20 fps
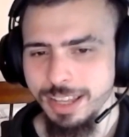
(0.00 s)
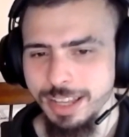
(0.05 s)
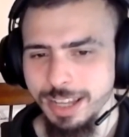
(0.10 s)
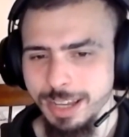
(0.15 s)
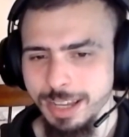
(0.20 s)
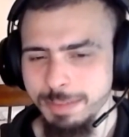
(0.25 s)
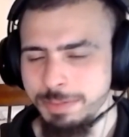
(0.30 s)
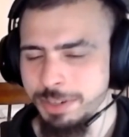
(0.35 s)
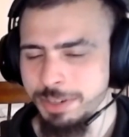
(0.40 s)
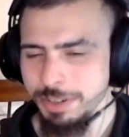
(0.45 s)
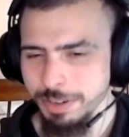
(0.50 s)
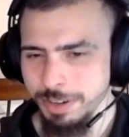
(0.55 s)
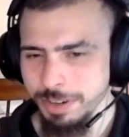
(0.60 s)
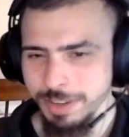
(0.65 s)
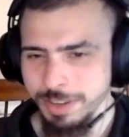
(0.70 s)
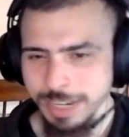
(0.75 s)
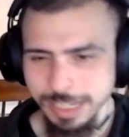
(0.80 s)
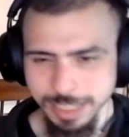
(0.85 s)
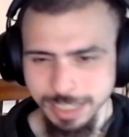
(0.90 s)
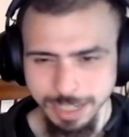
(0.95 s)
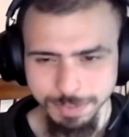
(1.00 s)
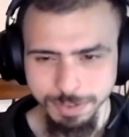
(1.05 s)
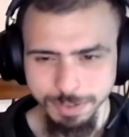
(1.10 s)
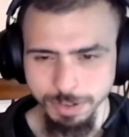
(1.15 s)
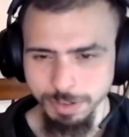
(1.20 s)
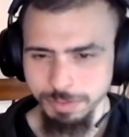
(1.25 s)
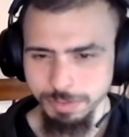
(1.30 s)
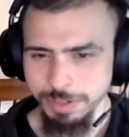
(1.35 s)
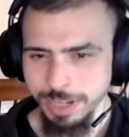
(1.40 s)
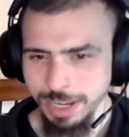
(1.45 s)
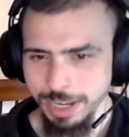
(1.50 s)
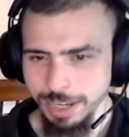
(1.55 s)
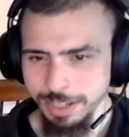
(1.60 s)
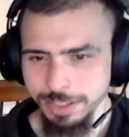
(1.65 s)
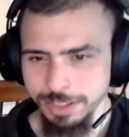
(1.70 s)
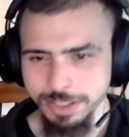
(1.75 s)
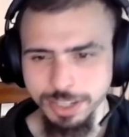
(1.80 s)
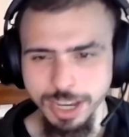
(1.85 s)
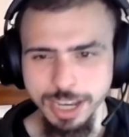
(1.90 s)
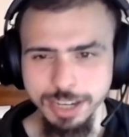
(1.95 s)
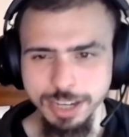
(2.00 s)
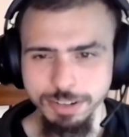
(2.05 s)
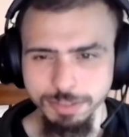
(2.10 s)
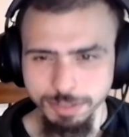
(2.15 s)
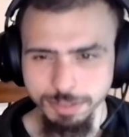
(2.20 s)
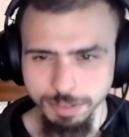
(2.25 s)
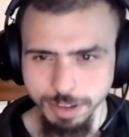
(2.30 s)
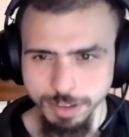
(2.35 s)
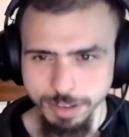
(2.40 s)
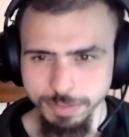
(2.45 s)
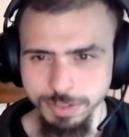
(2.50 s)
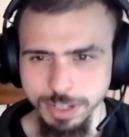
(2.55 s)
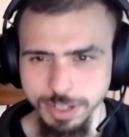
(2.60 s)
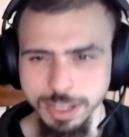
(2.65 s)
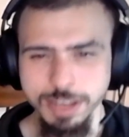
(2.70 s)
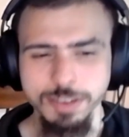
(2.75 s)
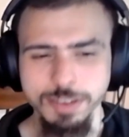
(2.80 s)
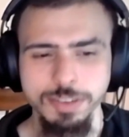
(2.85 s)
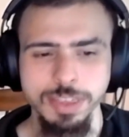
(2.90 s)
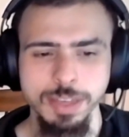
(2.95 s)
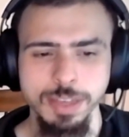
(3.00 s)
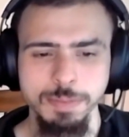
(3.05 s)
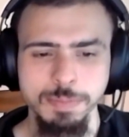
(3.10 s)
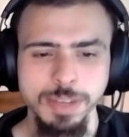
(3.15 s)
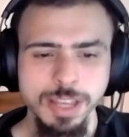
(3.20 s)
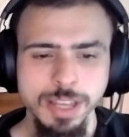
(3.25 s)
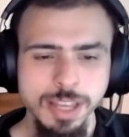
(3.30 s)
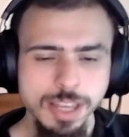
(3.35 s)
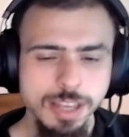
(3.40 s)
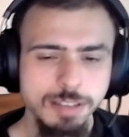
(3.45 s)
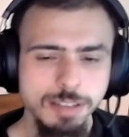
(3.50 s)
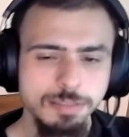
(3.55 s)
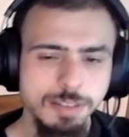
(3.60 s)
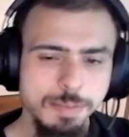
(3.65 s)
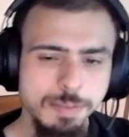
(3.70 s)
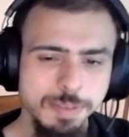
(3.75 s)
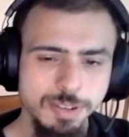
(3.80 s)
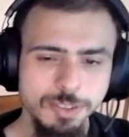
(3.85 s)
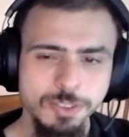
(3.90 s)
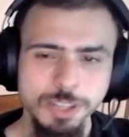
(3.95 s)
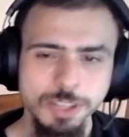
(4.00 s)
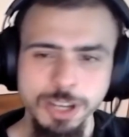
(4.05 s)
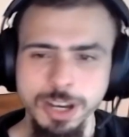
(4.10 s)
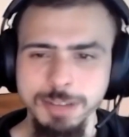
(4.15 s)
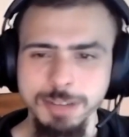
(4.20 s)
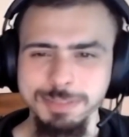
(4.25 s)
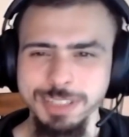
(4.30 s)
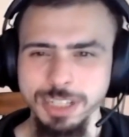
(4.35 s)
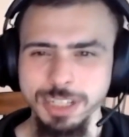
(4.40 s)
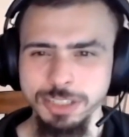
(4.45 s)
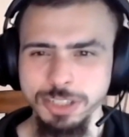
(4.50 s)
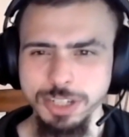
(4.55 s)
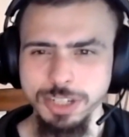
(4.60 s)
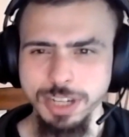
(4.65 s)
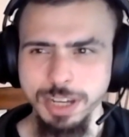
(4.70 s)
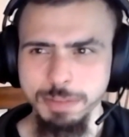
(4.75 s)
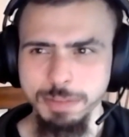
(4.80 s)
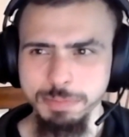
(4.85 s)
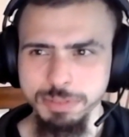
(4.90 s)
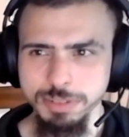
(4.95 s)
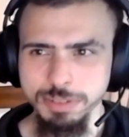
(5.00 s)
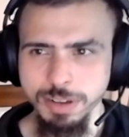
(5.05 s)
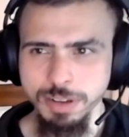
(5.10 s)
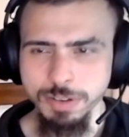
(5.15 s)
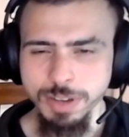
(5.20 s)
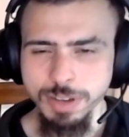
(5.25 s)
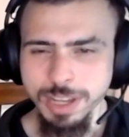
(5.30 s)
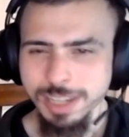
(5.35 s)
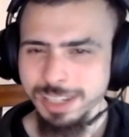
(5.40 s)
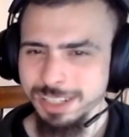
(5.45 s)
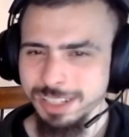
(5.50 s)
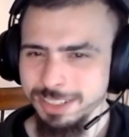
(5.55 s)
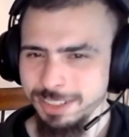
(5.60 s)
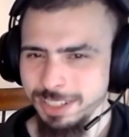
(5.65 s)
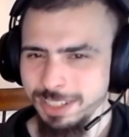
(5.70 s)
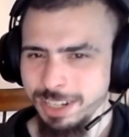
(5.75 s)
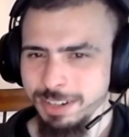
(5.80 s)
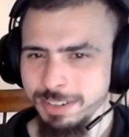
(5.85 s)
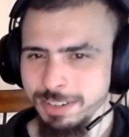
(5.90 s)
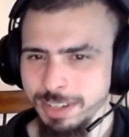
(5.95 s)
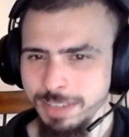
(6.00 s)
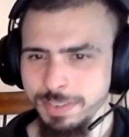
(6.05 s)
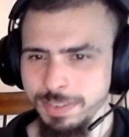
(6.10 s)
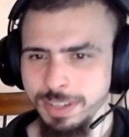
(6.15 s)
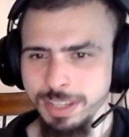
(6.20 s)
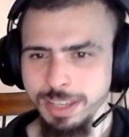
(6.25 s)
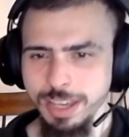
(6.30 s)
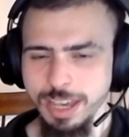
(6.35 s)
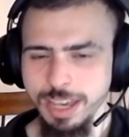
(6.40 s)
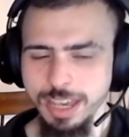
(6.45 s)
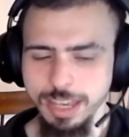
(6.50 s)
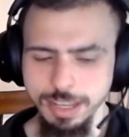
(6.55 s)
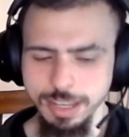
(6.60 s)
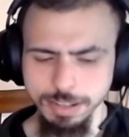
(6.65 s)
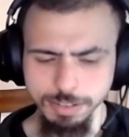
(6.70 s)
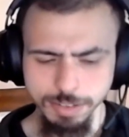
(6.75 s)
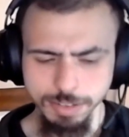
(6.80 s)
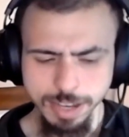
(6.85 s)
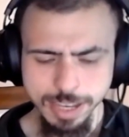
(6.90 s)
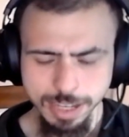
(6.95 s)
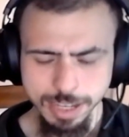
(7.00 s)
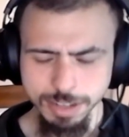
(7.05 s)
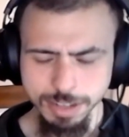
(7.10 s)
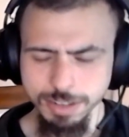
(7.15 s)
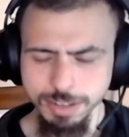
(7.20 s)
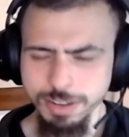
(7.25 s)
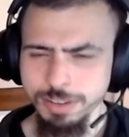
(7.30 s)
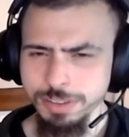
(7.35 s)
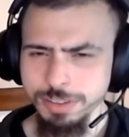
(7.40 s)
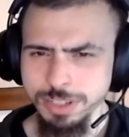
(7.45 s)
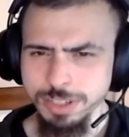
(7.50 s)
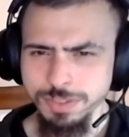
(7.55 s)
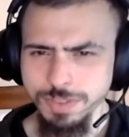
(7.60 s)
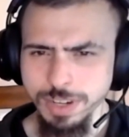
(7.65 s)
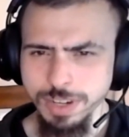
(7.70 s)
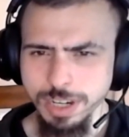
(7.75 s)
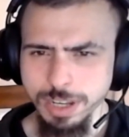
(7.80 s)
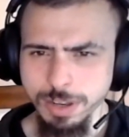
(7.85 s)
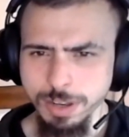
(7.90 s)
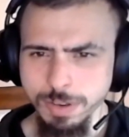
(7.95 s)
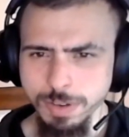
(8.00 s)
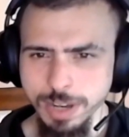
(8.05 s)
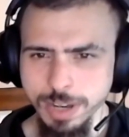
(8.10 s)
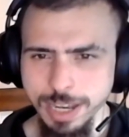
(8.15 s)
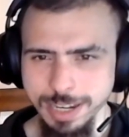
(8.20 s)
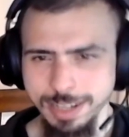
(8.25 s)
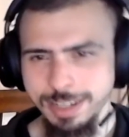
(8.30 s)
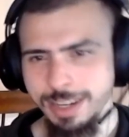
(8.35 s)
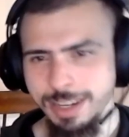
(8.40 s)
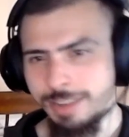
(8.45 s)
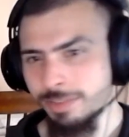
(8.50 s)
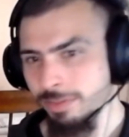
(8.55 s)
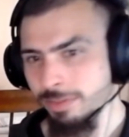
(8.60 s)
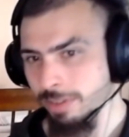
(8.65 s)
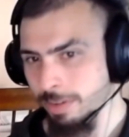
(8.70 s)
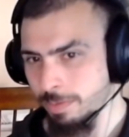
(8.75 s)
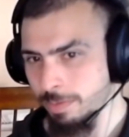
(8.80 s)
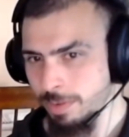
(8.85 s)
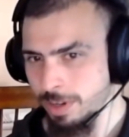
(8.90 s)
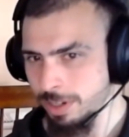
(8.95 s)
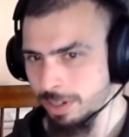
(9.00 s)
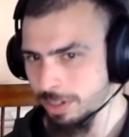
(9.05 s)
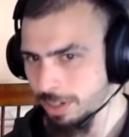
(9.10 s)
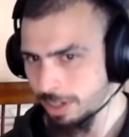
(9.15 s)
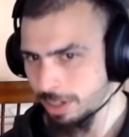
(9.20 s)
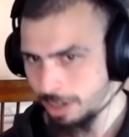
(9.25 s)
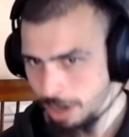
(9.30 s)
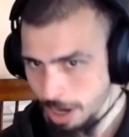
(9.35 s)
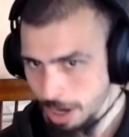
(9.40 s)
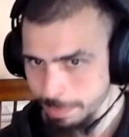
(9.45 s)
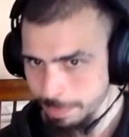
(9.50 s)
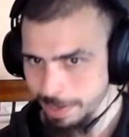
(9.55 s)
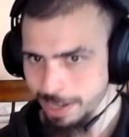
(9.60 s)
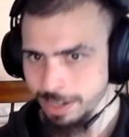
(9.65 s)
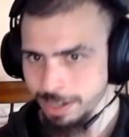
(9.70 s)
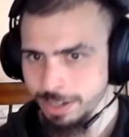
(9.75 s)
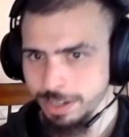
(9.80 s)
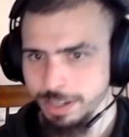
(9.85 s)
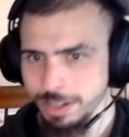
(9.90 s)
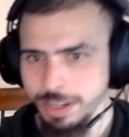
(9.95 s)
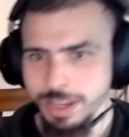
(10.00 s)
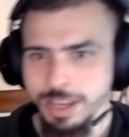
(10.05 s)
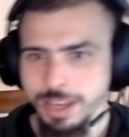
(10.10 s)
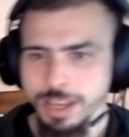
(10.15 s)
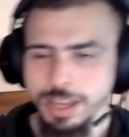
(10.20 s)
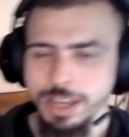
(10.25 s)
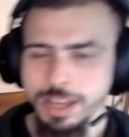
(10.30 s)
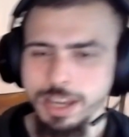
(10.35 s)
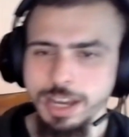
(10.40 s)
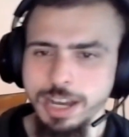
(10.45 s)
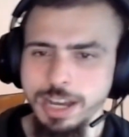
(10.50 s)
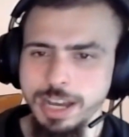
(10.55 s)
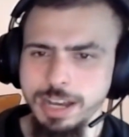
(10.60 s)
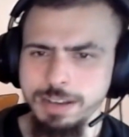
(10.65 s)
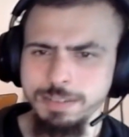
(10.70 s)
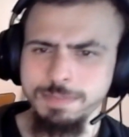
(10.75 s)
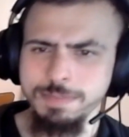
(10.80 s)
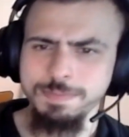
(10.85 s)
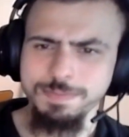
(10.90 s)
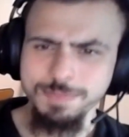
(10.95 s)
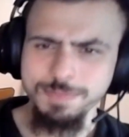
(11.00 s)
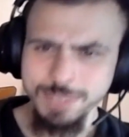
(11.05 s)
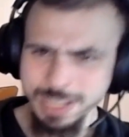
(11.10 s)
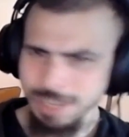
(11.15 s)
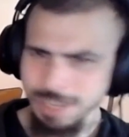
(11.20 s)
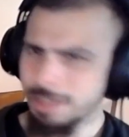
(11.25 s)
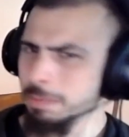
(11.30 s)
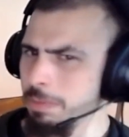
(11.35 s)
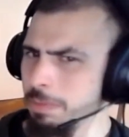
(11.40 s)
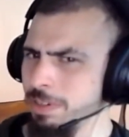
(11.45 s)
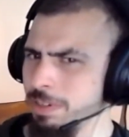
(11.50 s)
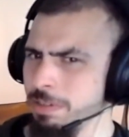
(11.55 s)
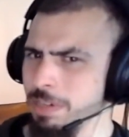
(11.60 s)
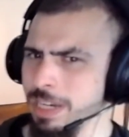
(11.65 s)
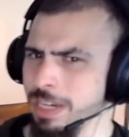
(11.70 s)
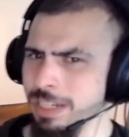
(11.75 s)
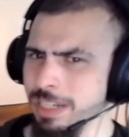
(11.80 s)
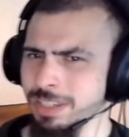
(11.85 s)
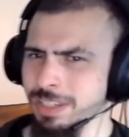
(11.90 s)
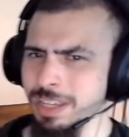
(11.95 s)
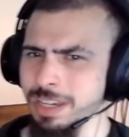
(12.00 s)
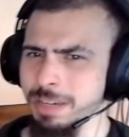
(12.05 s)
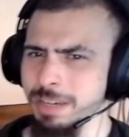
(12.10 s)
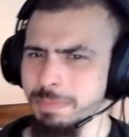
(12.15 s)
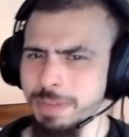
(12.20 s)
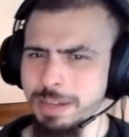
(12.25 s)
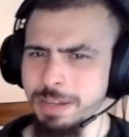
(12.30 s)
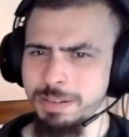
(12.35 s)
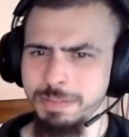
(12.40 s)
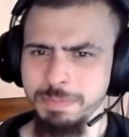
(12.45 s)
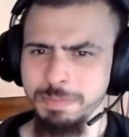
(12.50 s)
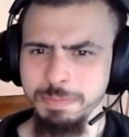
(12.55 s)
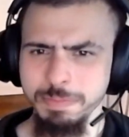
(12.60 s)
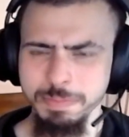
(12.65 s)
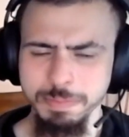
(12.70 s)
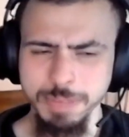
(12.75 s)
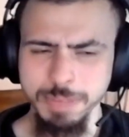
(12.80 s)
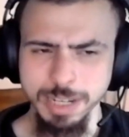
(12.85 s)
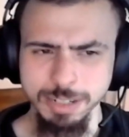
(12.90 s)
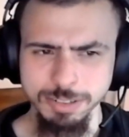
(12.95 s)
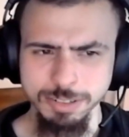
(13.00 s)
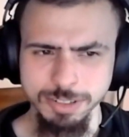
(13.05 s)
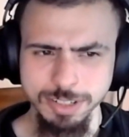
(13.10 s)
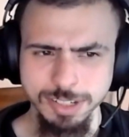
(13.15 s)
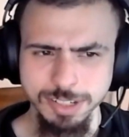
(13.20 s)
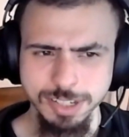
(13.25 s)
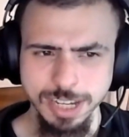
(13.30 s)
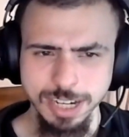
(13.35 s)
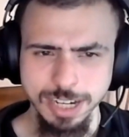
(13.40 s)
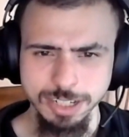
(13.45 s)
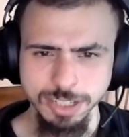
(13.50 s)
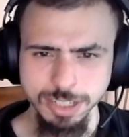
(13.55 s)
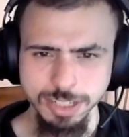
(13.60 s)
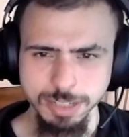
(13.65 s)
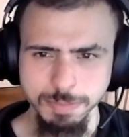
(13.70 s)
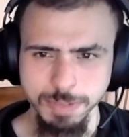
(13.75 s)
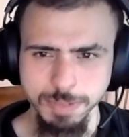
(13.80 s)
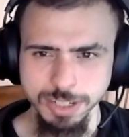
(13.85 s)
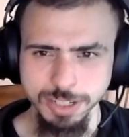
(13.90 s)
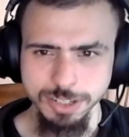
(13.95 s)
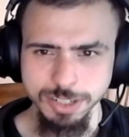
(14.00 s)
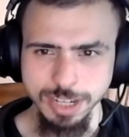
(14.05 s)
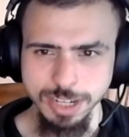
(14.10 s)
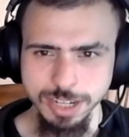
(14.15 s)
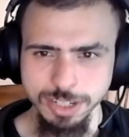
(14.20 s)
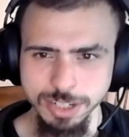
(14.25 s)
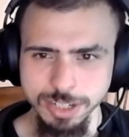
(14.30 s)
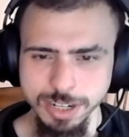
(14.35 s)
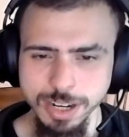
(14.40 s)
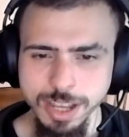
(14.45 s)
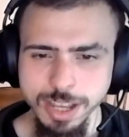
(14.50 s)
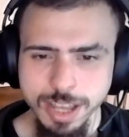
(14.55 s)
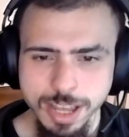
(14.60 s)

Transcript: I'm sure you guys have your own takes. I'd love to hear them. Let me know in the comment section down below. Consider leaving a like on this video. I definitely want a comment uh, telling me what you guys think about microtransactions and monetization.